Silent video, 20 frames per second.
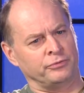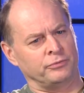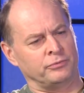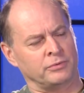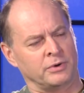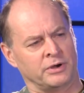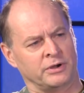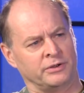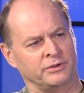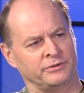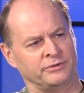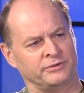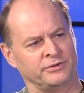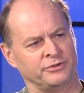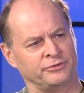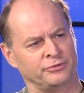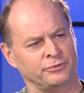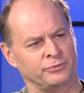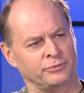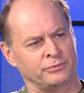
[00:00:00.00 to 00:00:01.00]
you
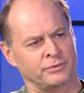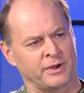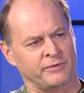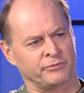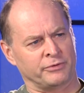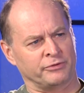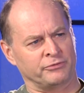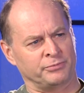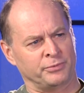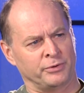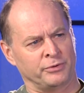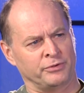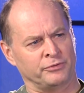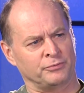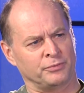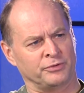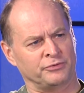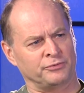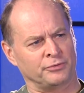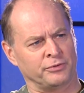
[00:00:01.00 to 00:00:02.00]
ever
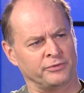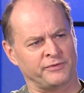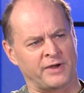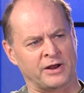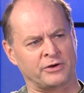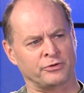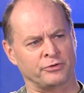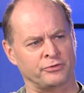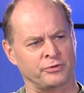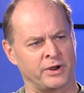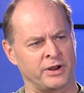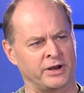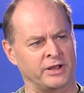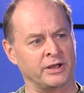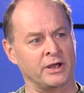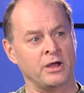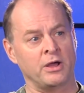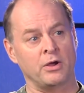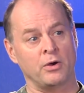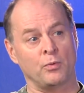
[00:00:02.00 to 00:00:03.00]
experience what sort of actor
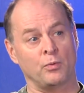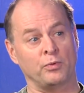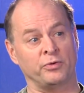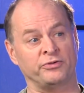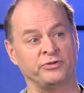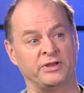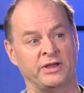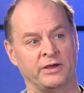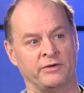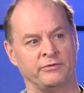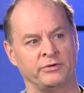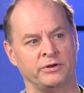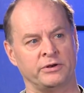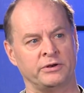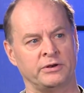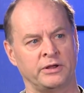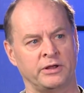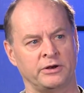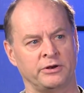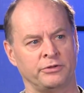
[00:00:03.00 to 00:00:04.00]
training was
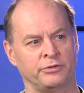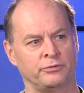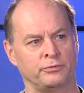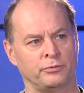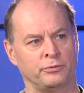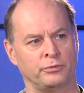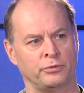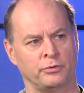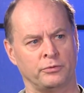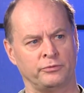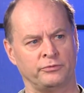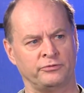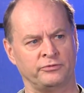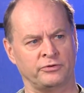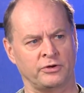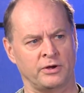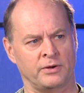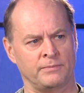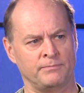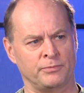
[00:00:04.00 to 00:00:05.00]
given in and through
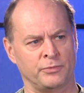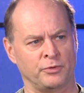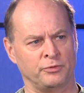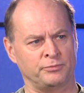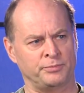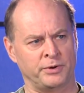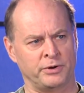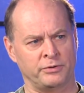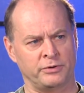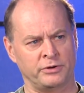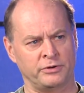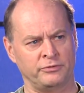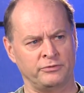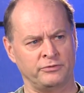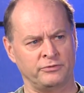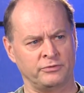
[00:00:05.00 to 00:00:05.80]
those periods?